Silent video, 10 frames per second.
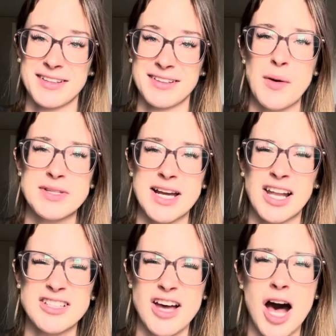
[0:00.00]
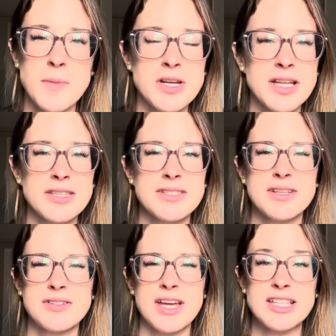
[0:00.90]
Always had lots of options.
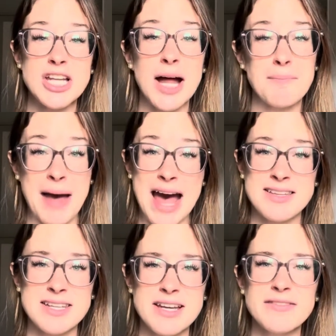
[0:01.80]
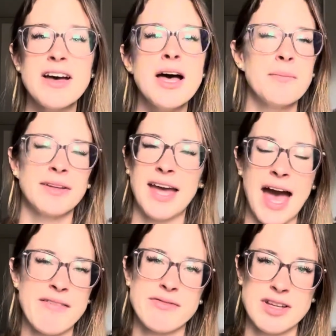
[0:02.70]
It's not massive, but they
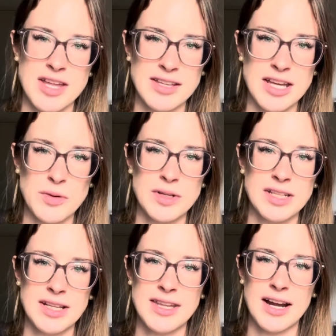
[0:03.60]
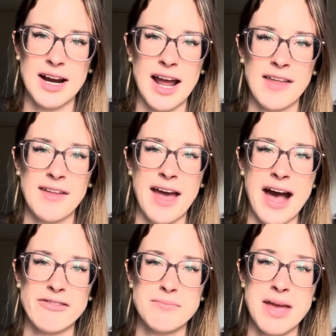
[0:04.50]
have everything that you would need there, and they
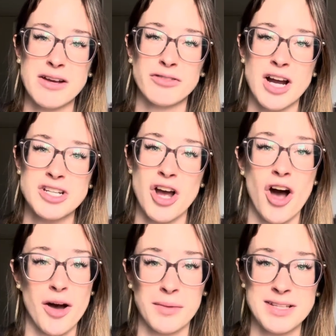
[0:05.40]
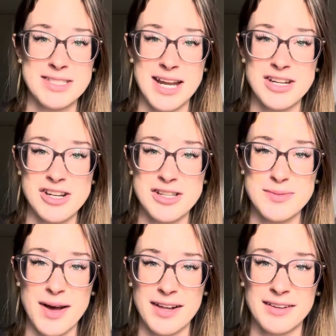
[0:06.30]
have a make fresh omelet station as
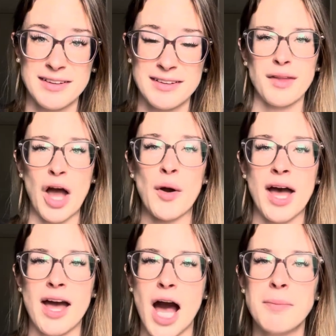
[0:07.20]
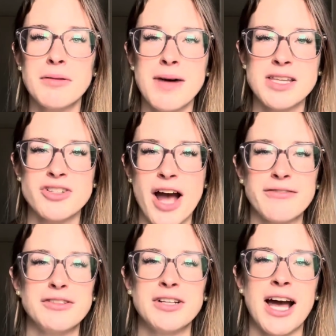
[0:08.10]
well. Okay, a couple must-try
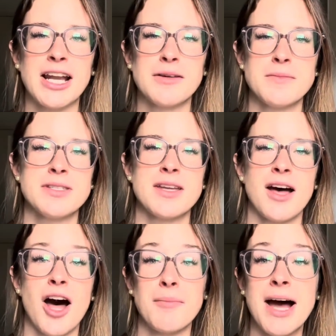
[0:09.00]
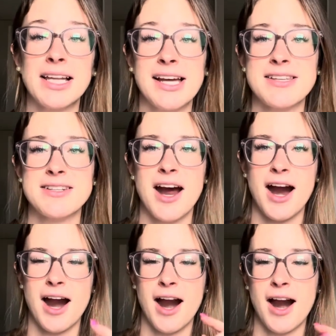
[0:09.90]
food items on my list
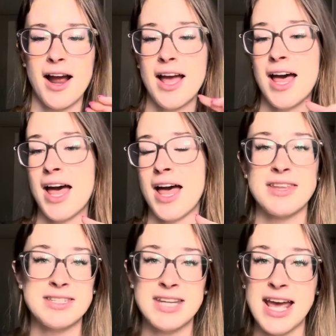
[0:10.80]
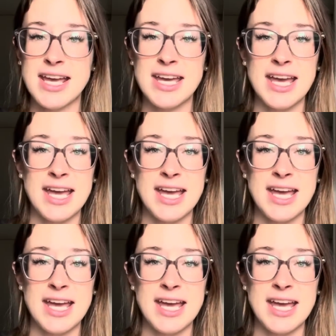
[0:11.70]
are steak